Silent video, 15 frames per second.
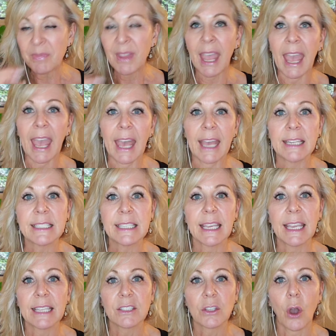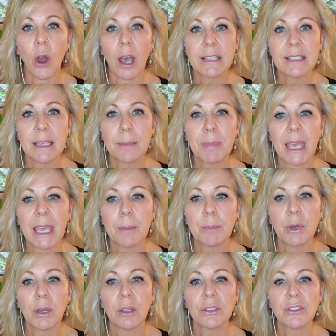And it's causing
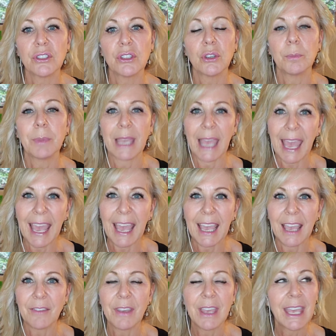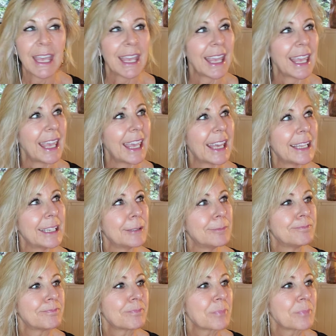people to behave in